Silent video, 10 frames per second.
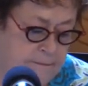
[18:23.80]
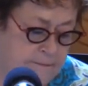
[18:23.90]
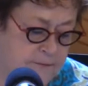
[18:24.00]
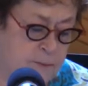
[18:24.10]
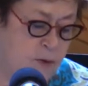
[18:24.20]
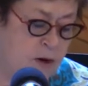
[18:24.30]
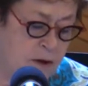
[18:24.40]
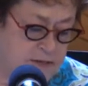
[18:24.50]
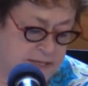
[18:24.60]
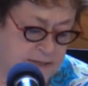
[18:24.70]
Fillmore
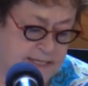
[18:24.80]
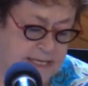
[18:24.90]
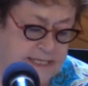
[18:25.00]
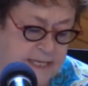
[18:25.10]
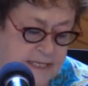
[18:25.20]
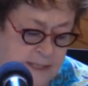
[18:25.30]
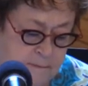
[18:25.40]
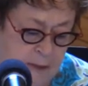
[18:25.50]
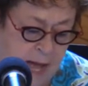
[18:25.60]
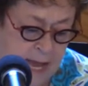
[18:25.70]
also says that the
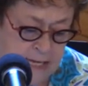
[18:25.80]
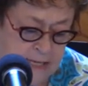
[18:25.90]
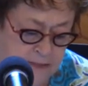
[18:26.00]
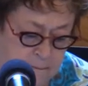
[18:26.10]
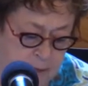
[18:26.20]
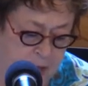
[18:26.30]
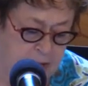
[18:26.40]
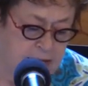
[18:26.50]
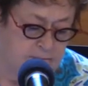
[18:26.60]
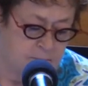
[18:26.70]
mind and the
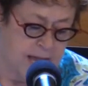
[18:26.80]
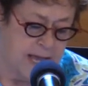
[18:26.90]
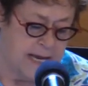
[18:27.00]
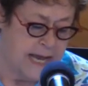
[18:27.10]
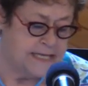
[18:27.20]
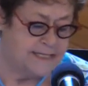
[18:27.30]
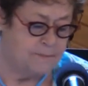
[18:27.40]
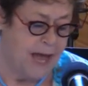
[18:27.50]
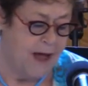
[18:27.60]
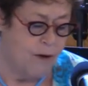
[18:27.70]
body of man has
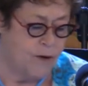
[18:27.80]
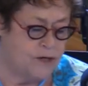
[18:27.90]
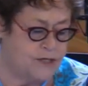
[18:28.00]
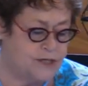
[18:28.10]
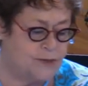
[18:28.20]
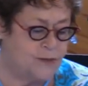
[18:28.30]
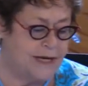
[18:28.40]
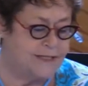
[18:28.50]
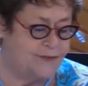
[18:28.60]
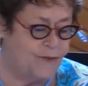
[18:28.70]
power to
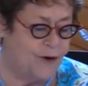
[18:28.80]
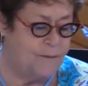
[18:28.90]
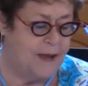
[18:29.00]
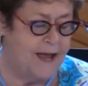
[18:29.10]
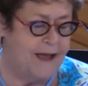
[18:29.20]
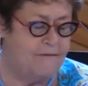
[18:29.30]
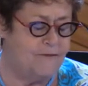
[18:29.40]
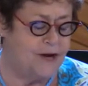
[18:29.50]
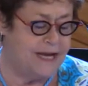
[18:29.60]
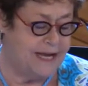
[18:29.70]
transform
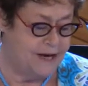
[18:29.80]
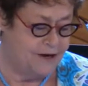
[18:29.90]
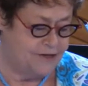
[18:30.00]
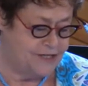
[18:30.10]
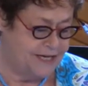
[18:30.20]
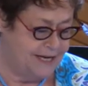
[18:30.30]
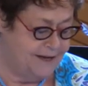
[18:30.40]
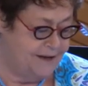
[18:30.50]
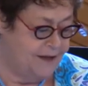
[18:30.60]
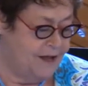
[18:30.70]
every energy
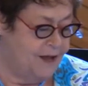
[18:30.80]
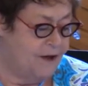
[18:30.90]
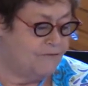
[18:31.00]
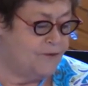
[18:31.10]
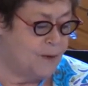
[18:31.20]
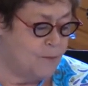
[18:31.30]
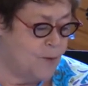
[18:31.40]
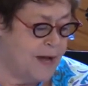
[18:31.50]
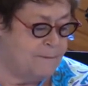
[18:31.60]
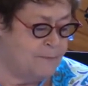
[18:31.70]
from
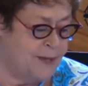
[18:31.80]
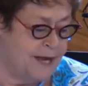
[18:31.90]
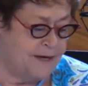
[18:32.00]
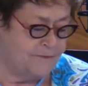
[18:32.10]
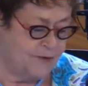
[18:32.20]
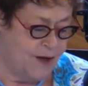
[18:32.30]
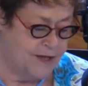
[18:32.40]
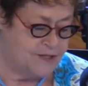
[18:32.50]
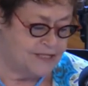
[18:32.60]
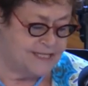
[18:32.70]
one plane of
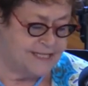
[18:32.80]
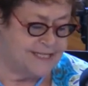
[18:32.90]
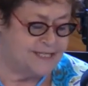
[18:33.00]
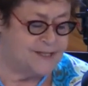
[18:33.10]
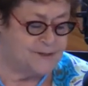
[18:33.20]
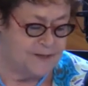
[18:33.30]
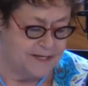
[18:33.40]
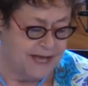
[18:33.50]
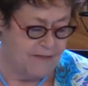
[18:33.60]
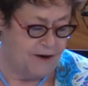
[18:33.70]
consciousness to
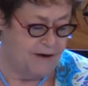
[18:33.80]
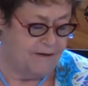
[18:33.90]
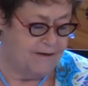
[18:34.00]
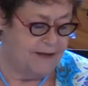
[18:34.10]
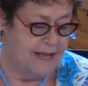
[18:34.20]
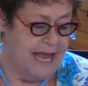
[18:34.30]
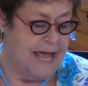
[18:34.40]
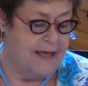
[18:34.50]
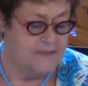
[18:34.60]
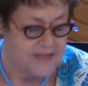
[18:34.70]
another.
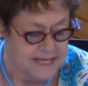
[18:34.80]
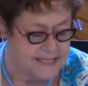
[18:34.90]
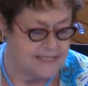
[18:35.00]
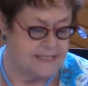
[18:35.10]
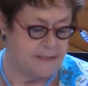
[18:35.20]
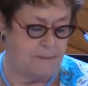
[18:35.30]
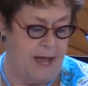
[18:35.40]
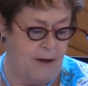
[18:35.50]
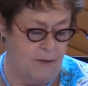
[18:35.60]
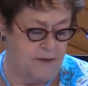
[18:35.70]
And this is the
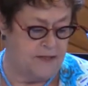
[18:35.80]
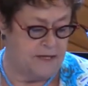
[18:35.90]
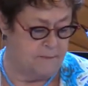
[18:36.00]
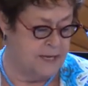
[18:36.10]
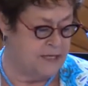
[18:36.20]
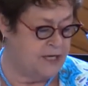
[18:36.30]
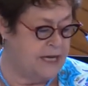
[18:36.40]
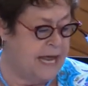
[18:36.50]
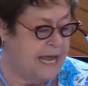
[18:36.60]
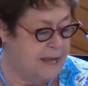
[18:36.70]
power and the dominion
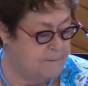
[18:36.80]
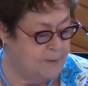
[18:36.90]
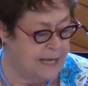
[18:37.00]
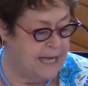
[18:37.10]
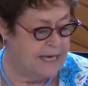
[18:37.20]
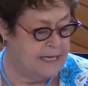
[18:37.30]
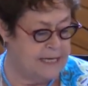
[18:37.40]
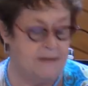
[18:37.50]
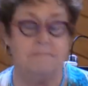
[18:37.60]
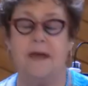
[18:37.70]
implanted
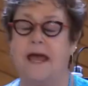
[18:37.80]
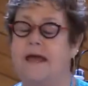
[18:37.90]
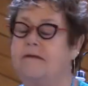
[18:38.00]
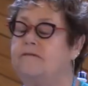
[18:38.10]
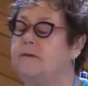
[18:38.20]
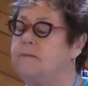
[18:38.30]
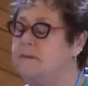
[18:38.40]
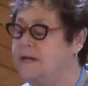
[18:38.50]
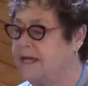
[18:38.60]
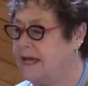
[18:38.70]
in man from the
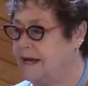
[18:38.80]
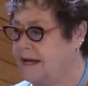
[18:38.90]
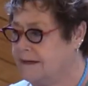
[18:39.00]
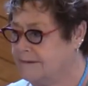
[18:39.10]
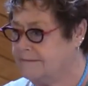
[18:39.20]
beginning.